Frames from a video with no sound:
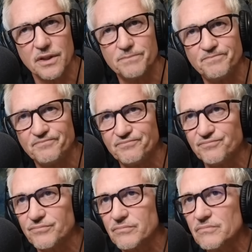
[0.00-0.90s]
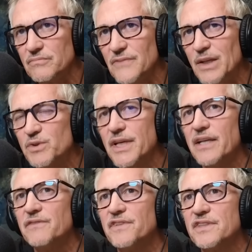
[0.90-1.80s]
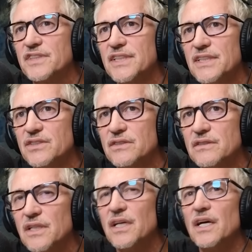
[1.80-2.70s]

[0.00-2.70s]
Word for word: Um, it was the end of the season.